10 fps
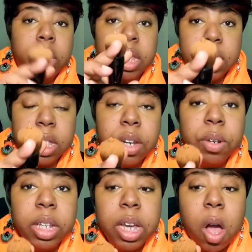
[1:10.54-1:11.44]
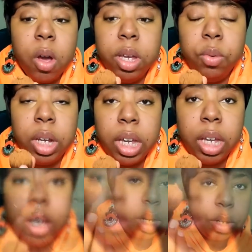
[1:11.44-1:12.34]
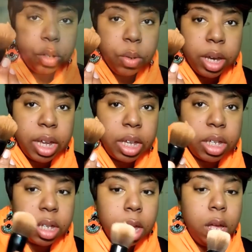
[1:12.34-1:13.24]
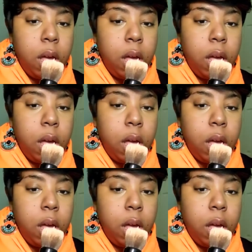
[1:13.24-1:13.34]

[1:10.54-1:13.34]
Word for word: This is literally all you need. What I'm going to do is